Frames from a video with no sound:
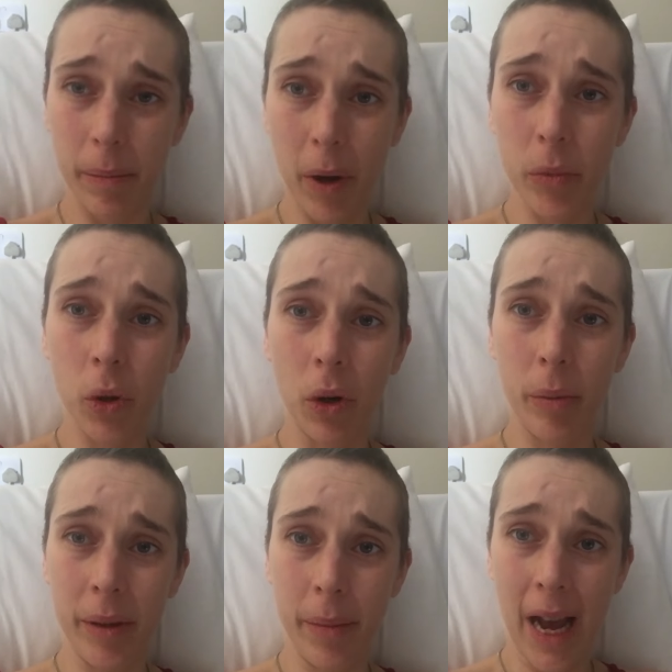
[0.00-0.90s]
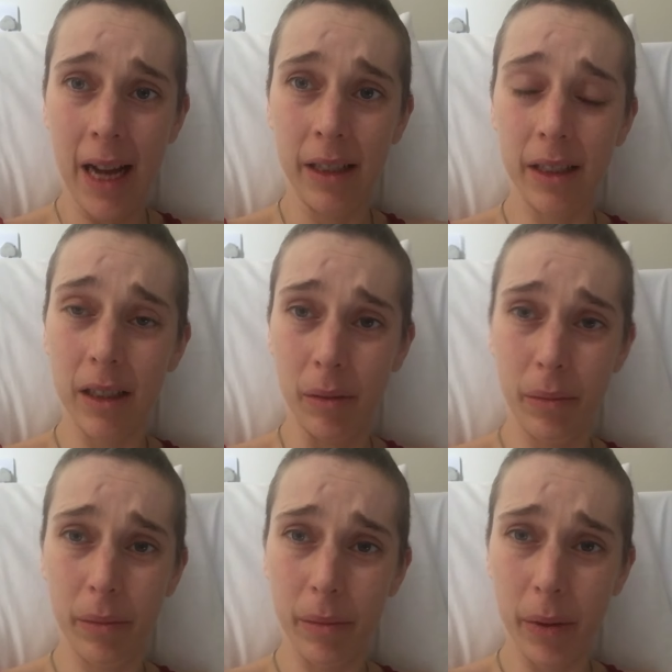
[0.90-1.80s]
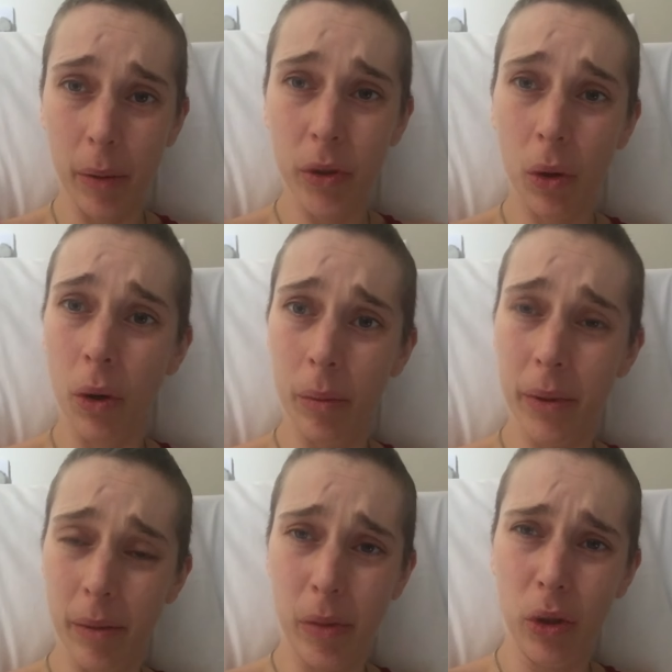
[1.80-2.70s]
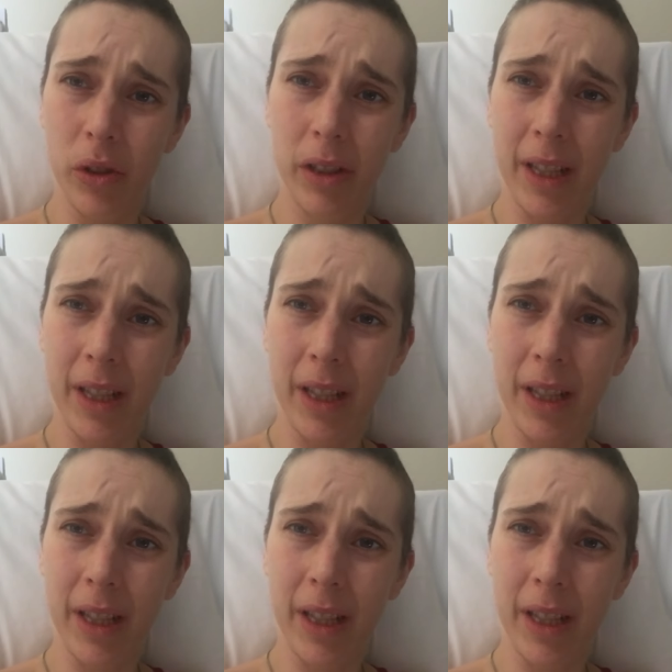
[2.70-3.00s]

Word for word: absorbent pads to absorb the blood